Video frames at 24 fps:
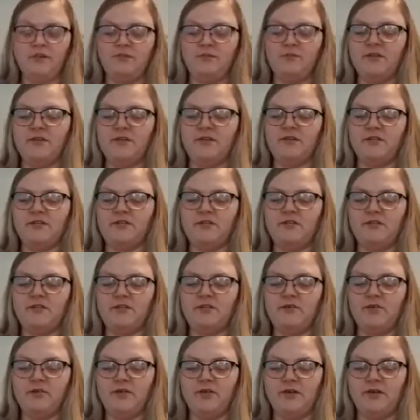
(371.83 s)
so my sister,
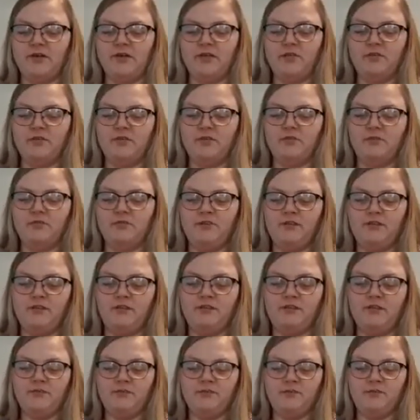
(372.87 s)
Tori, she told me that
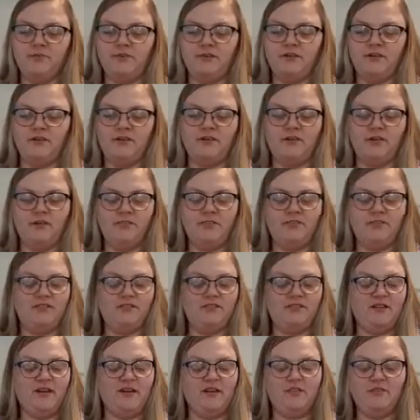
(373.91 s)
these are pretty good,
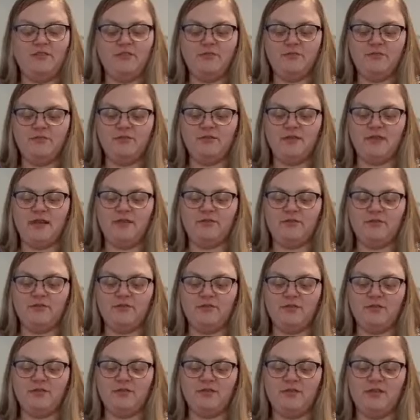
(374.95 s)
but I've always been
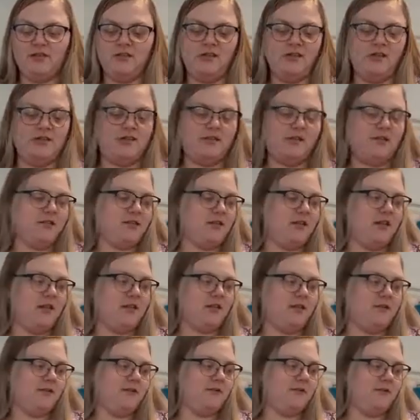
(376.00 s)
skeptical. She said that it tastes
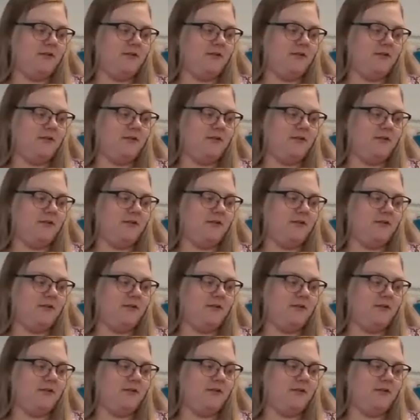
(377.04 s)
like